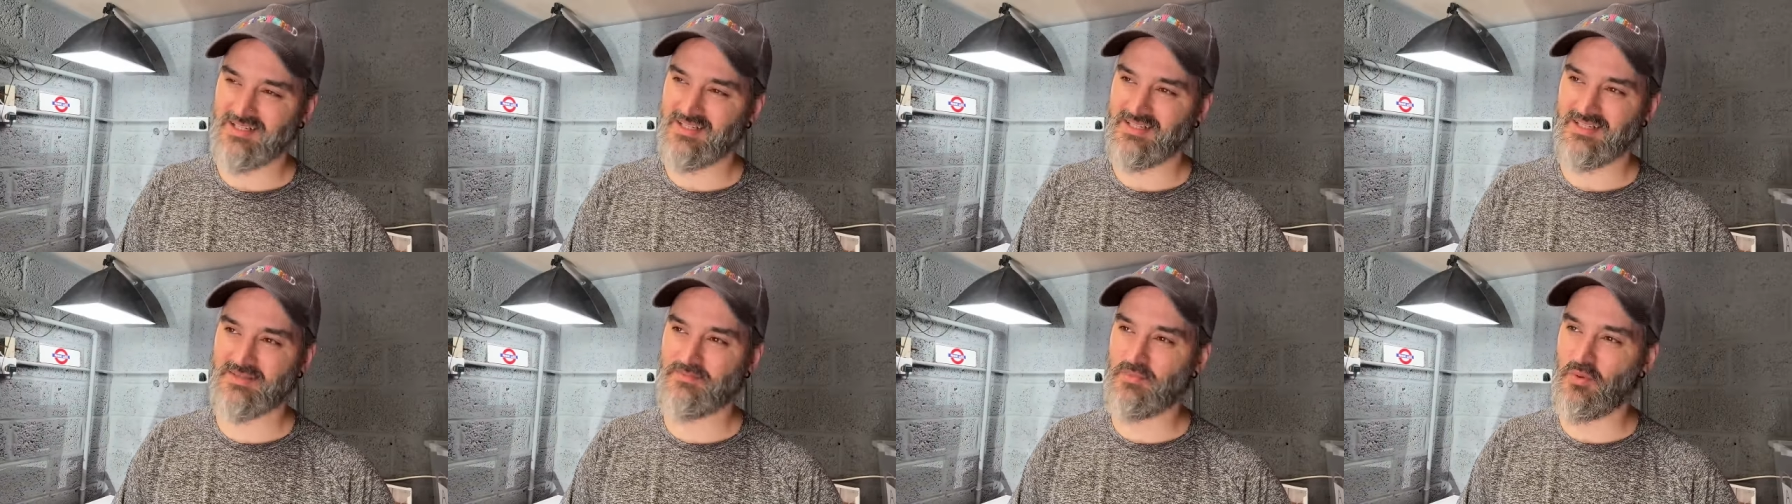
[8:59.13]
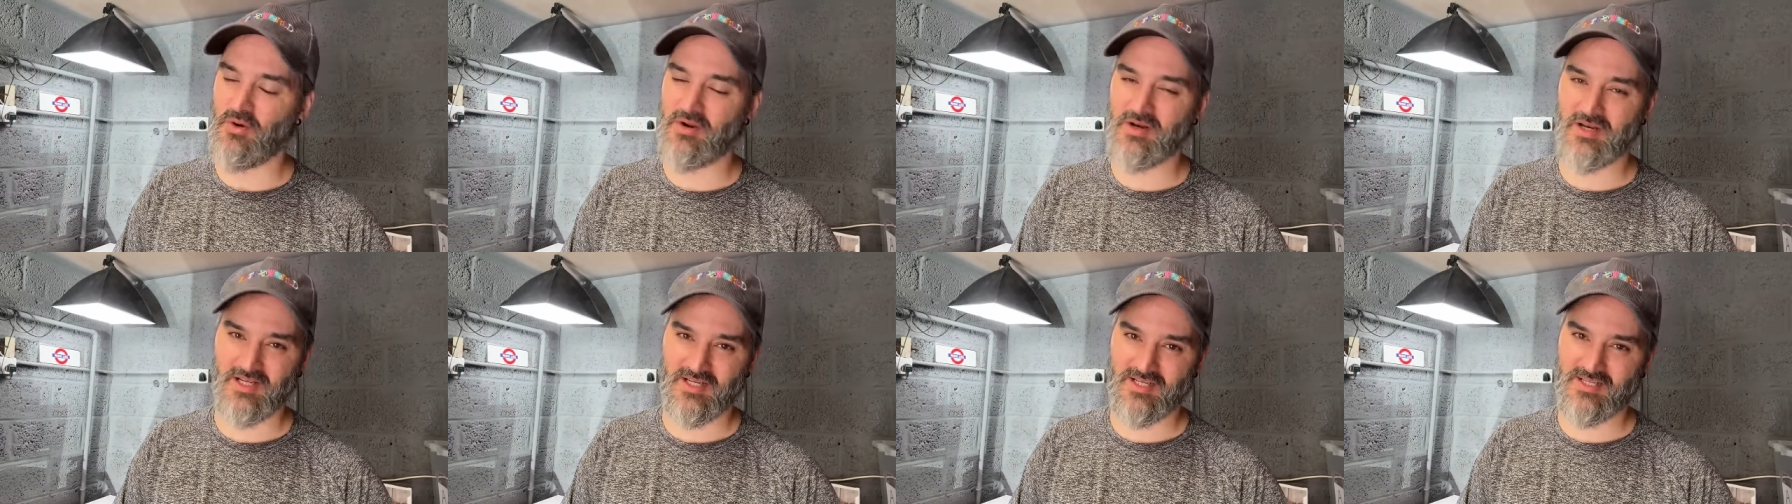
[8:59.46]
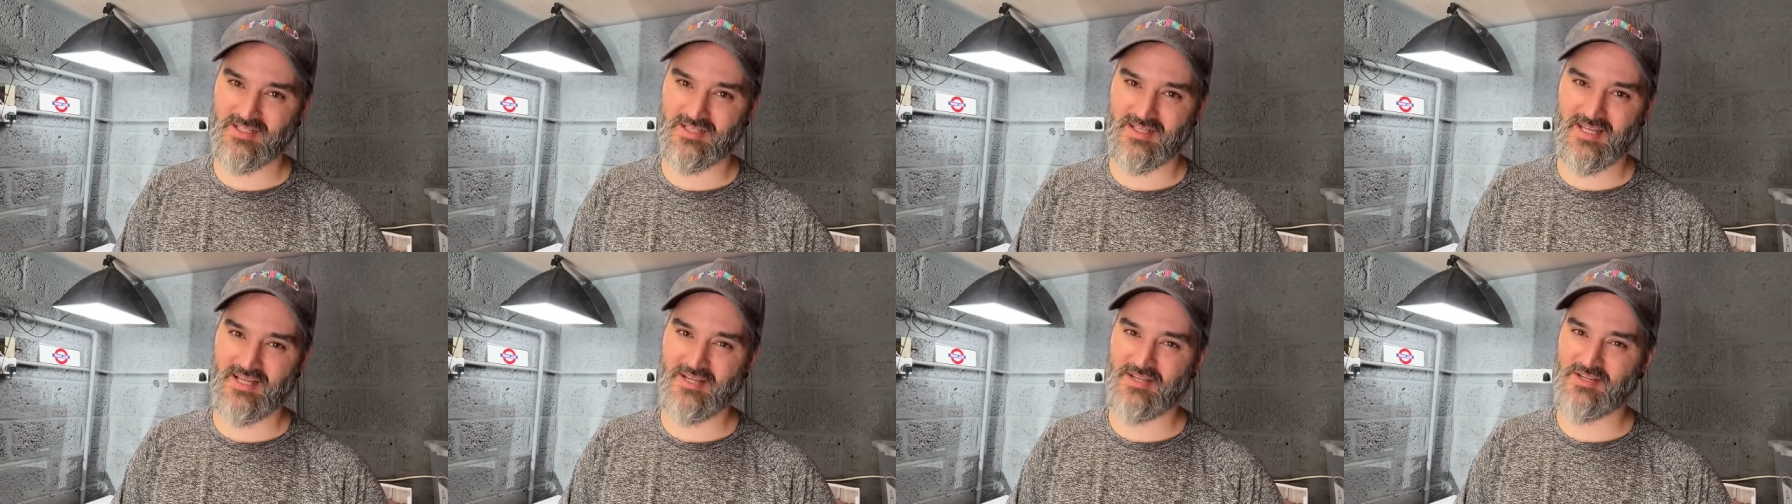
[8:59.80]
It's pointless.
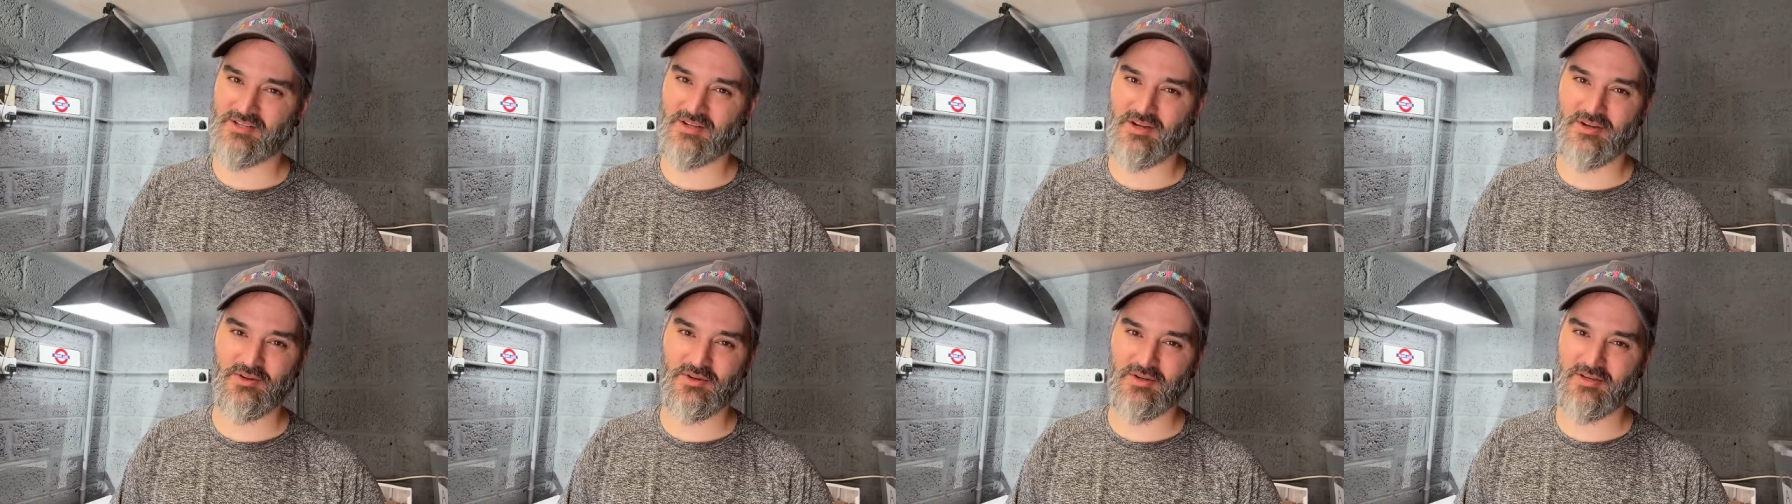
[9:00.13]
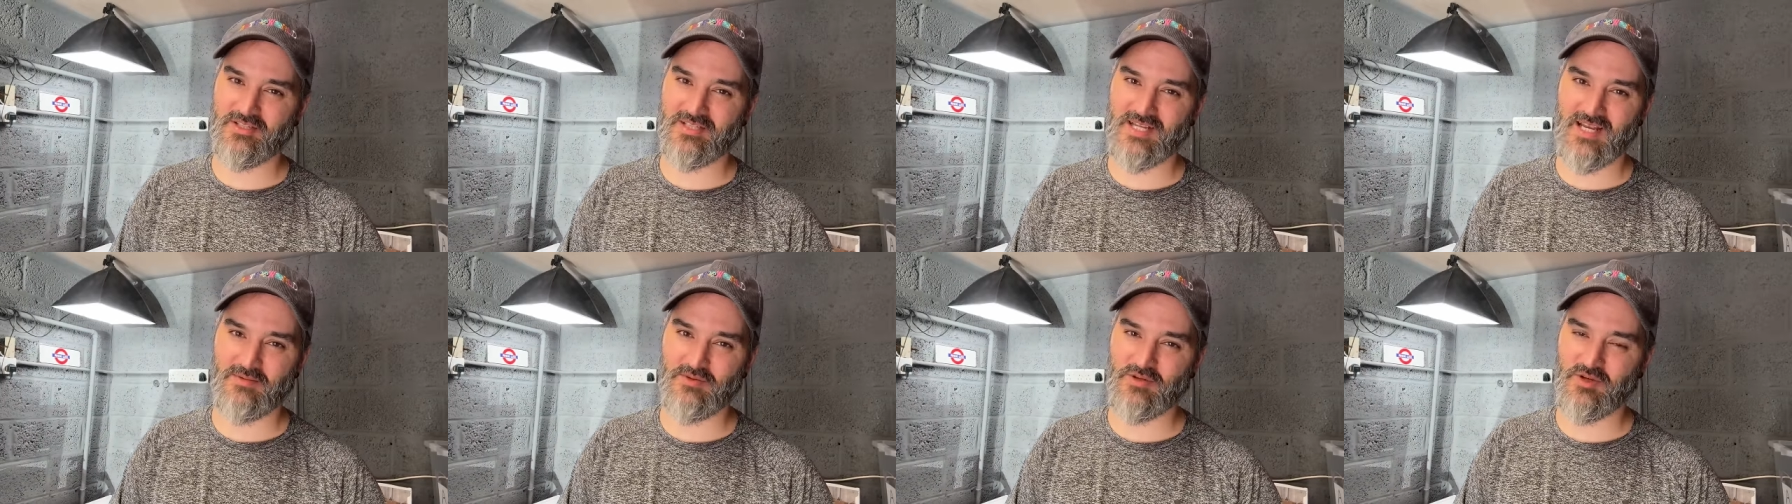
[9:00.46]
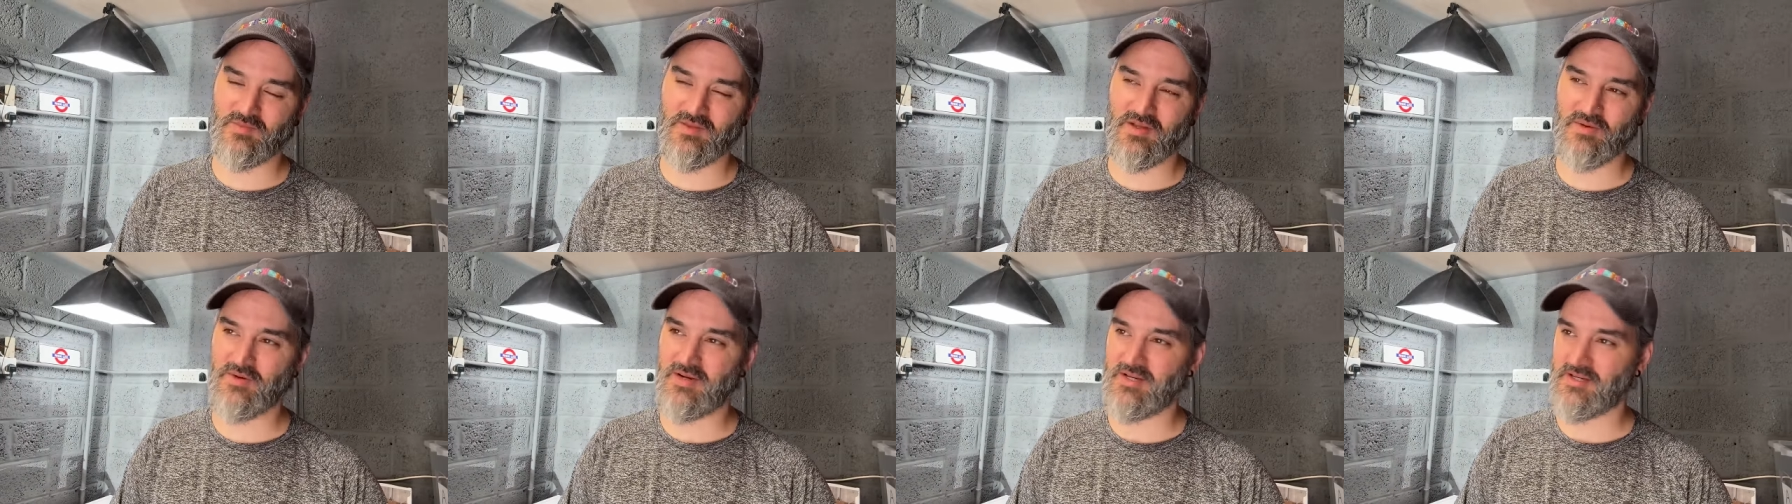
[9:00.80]
They just don't do the same
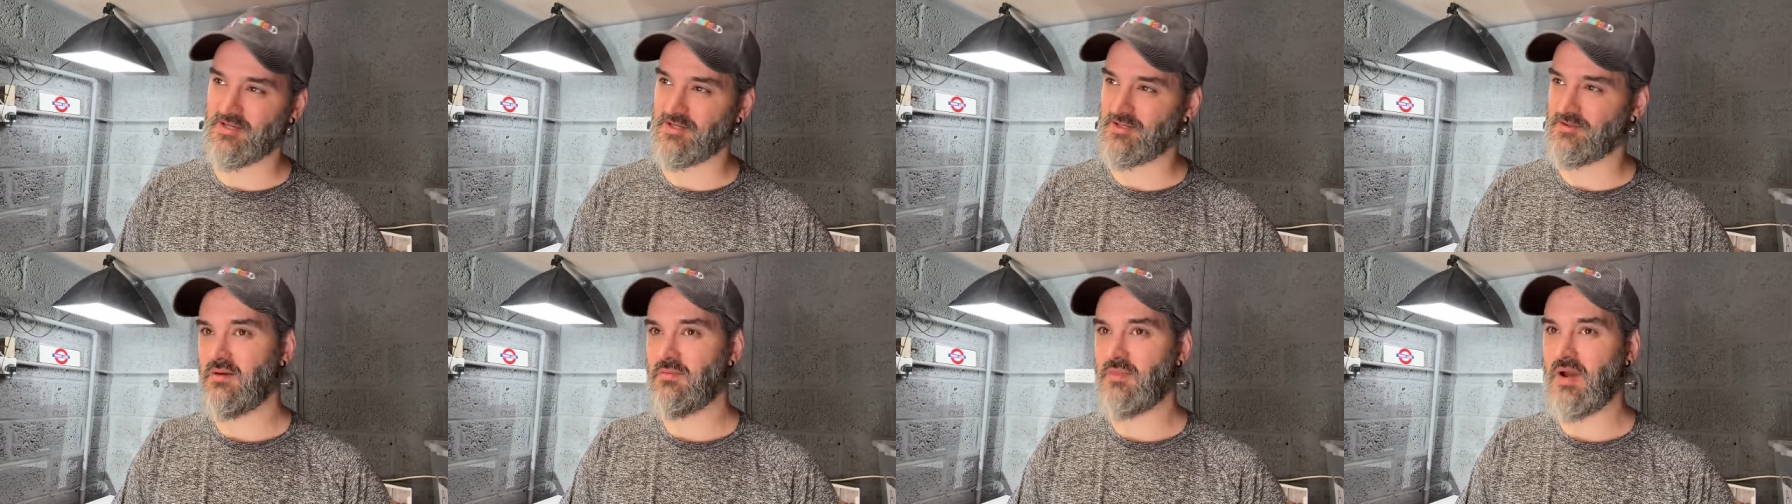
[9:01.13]
job that we do.